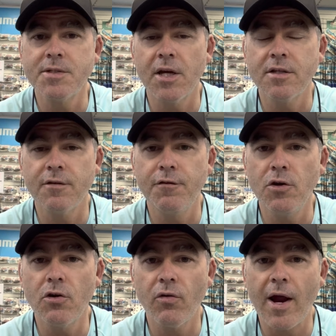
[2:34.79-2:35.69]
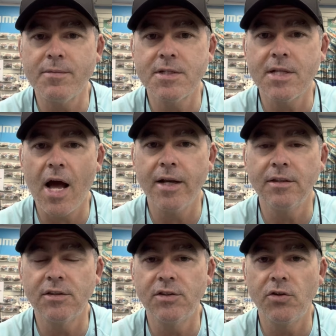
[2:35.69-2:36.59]
So there's a few crabs starting
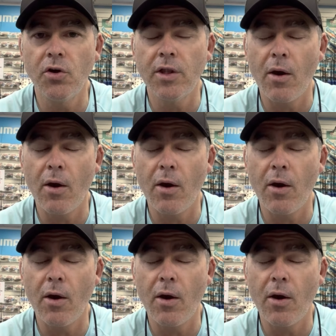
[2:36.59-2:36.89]
to stir.